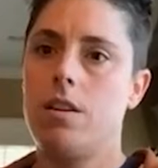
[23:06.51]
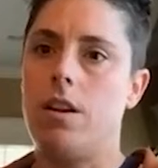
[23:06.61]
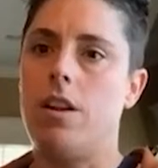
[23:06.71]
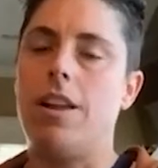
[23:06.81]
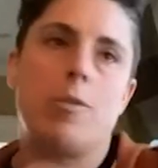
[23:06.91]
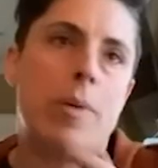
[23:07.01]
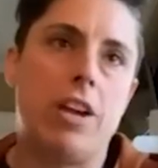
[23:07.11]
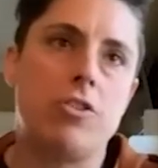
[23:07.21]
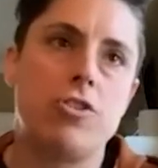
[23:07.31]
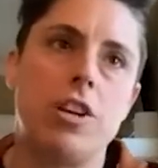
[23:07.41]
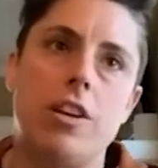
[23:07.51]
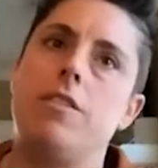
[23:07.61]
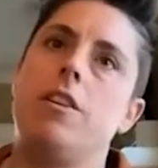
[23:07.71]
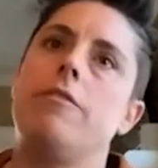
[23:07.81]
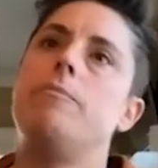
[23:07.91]
like the pantry,
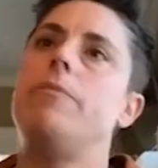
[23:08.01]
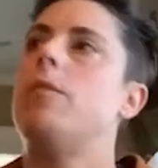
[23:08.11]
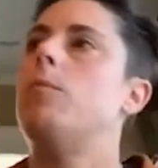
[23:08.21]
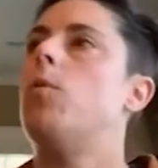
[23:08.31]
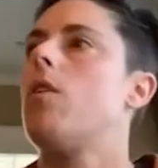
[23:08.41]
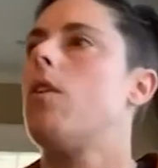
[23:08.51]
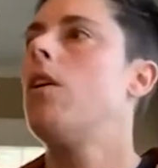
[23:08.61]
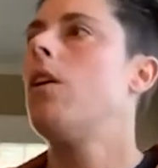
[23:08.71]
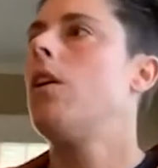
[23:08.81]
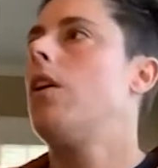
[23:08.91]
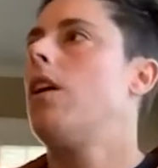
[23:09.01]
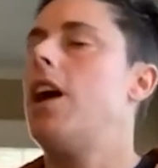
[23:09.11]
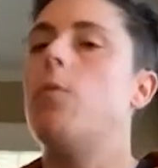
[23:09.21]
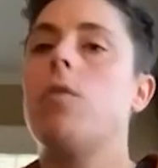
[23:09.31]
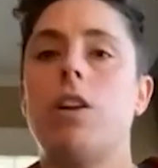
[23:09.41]
they're more,
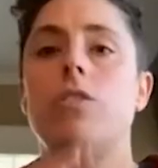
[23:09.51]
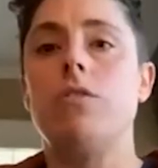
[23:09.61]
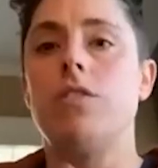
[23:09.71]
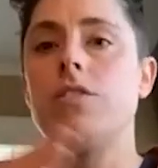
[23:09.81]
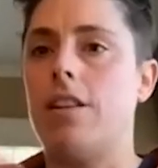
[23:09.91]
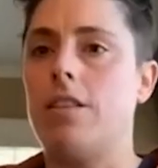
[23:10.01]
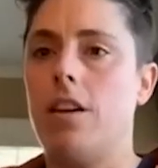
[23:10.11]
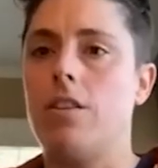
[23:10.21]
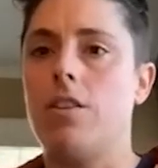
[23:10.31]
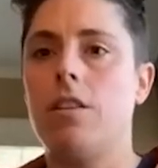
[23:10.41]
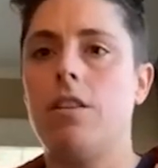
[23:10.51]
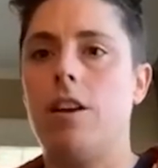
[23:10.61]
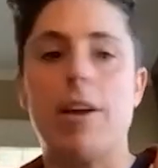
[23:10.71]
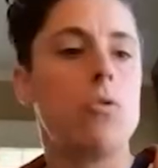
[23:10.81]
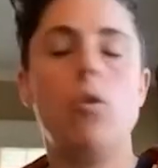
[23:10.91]
hey, we're going to do this, that, and the other, and
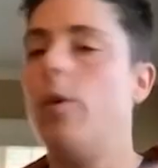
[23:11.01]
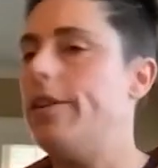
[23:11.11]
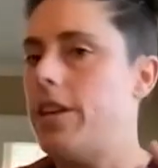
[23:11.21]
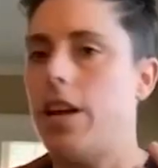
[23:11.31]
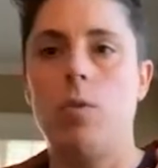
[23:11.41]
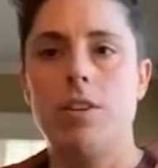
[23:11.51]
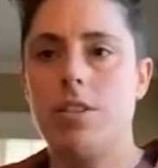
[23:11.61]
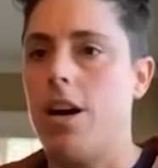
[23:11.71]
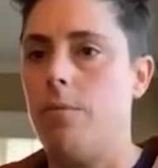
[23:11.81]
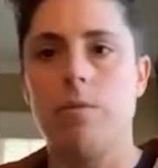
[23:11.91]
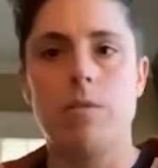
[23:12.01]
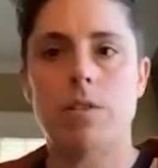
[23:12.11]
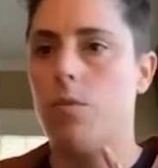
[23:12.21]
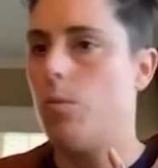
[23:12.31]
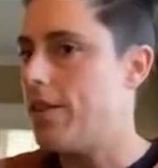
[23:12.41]
I'm like, cool, what day, what time?
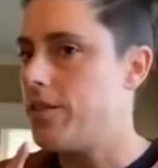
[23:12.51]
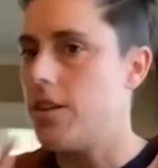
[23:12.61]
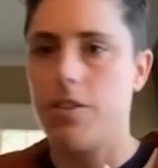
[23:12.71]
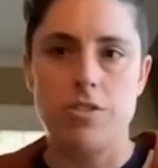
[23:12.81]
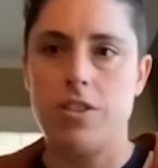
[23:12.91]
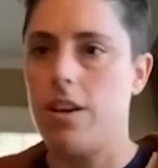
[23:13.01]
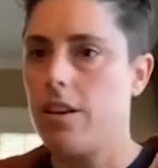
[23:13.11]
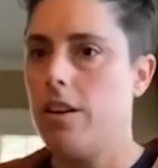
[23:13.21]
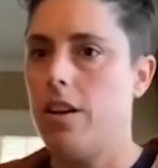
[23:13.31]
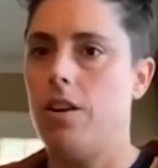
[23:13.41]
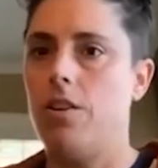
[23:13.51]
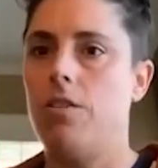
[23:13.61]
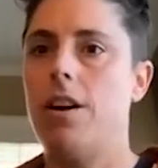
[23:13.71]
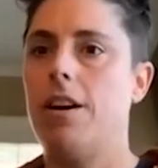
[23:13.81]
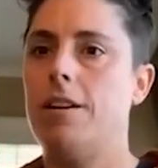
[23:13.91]
Wednesday, Thursday,
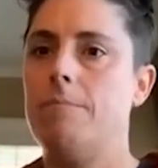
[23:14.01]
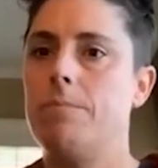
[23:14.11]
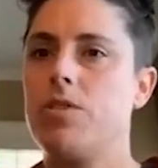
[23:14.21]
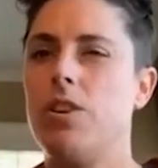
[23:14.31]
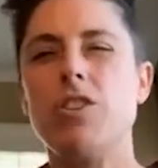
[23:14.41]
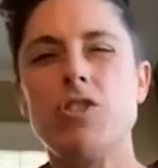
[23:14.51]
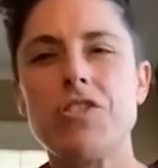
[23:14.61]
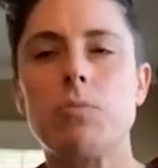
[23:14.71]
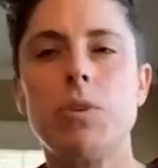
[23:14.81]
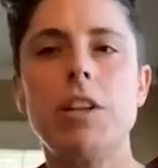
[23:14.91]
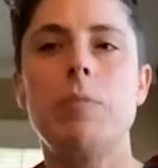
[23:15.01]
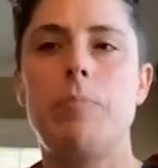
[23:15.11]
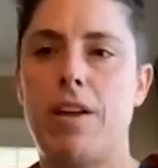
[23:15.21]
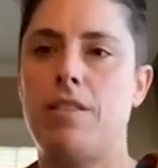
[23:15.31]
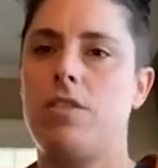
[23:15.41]
so it really
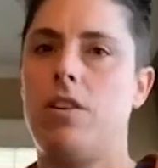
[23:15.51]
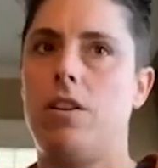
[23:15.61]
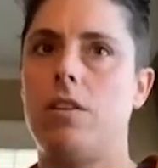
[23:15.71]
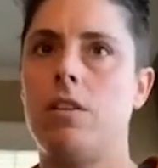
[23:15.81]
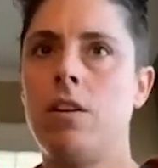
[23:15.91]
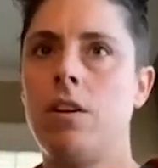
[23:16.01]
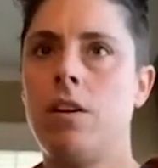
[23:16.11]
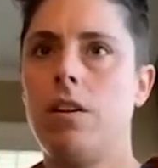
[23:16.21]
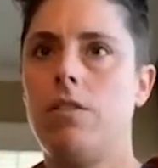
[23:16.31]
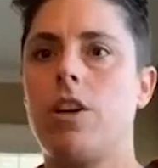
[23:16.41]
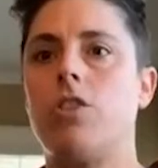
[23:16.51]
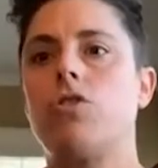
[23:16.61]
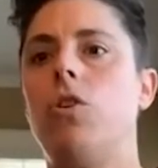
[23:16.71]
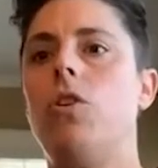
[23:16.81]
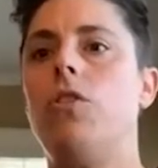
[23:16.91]
depends on the
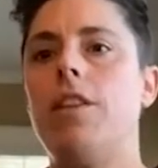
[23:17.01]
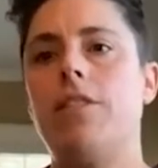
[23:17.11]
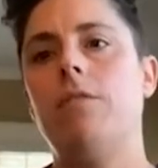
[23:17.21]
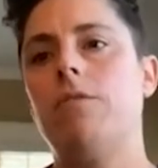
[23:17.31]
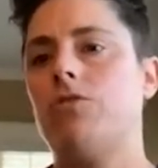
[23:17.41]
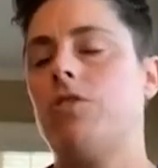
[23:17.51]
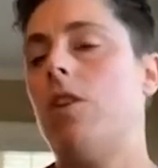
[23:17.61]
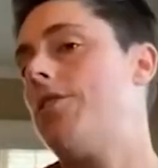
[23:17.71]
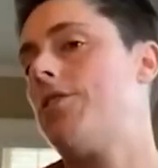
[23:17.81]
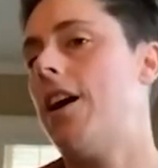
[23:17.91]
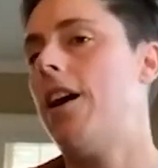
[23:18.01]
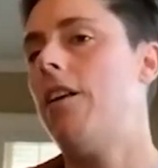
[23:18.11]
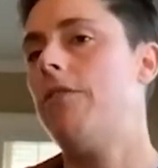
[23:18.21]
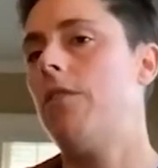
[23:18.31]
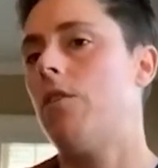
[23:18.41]
control that the restaurant wants to
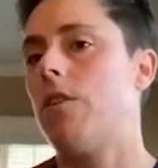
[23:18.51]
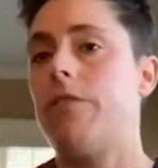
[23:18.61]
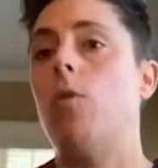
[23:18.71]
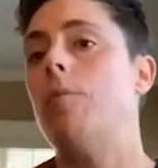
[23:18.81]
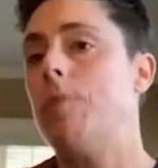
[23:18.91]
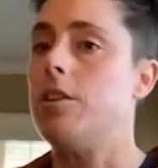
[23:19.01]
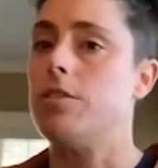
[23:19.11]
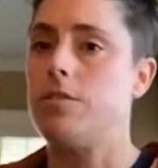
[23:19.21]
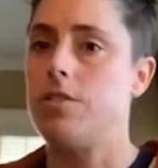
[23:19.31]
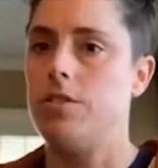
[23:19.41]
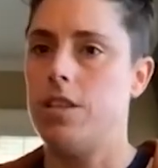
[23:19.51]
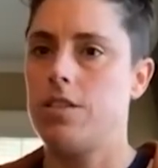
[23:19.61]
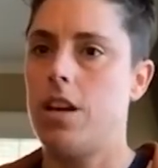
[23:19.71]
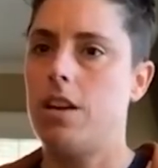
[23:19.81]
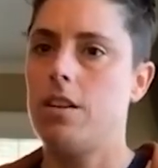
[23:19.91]
have, or if they want me to
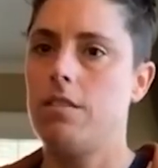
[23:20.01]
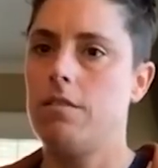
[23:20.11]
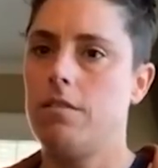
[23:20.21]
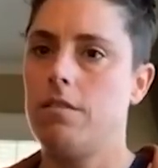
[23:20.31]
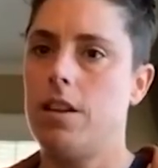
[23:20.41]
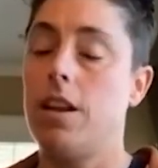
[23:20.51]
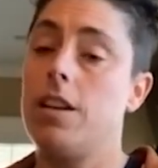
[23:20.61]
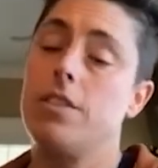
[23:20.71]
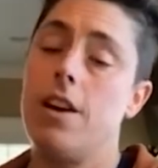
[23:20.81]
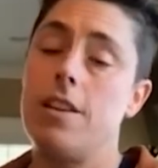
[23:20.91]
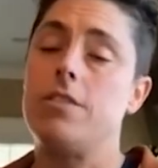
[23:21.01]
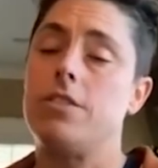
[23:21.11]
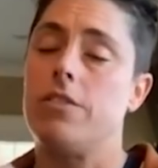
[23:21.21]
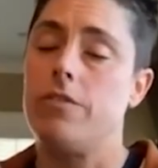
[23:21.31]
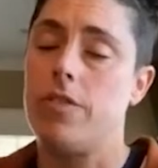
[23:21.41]
dictate. And again, it's a lot
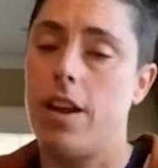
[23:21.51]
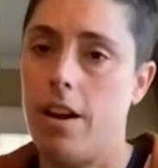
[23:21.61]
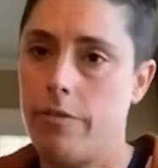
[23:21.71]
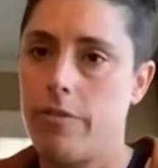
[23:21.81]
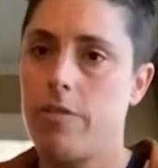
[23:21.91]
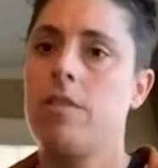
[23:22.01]
easier if they have